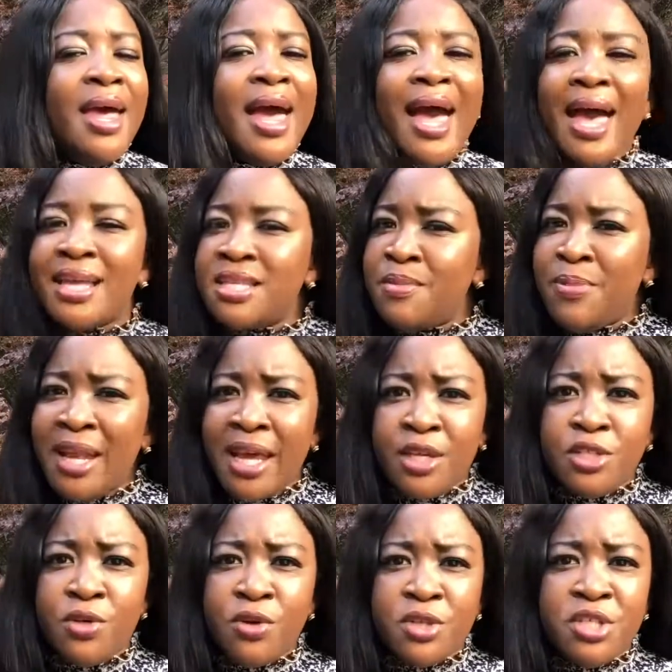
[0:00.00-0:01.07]
As a Black
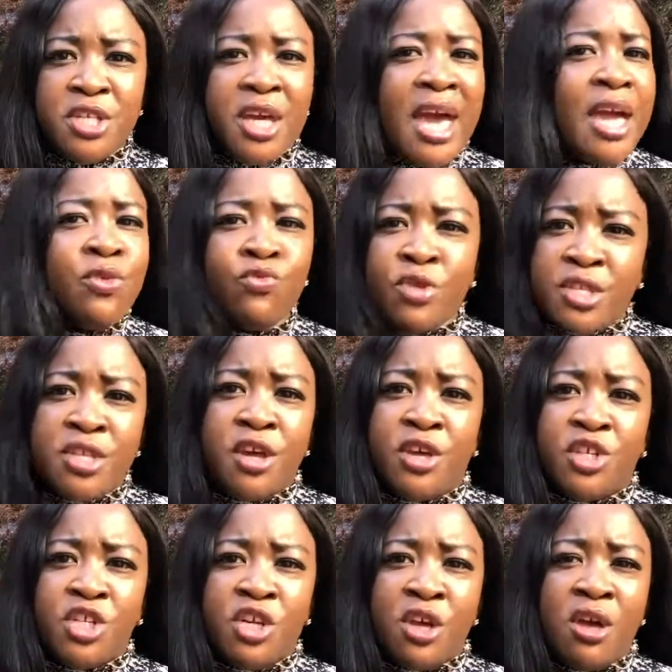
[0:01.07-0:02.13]
doctor and
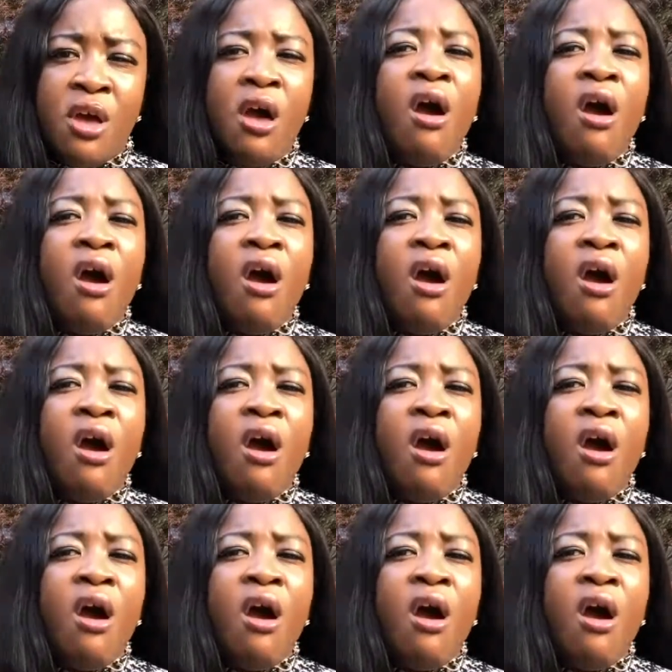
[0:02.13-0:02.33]
researcher,